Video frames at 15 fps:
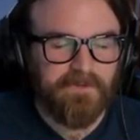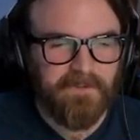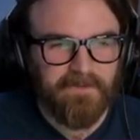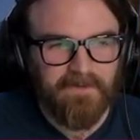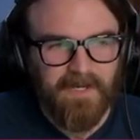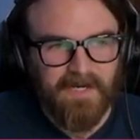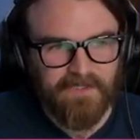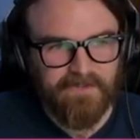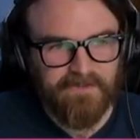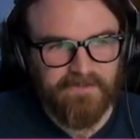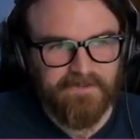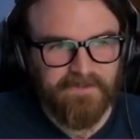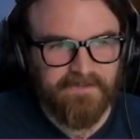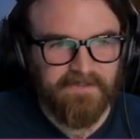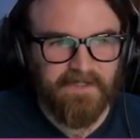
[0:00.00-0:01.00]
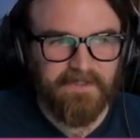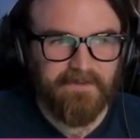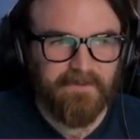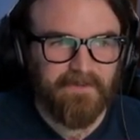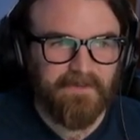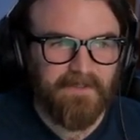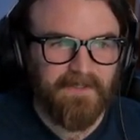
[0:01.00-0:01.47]
interactions in the
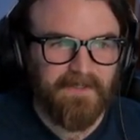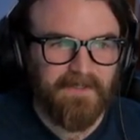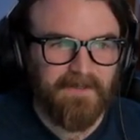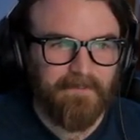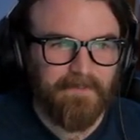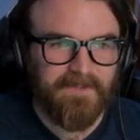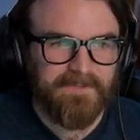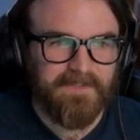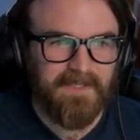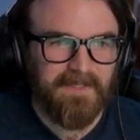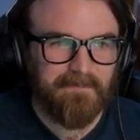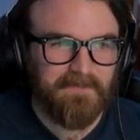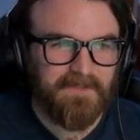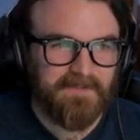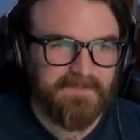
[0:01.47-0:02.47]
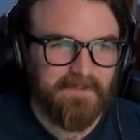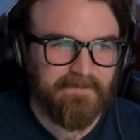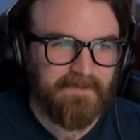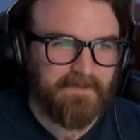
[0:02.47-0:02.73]
cycle, um, this game does have a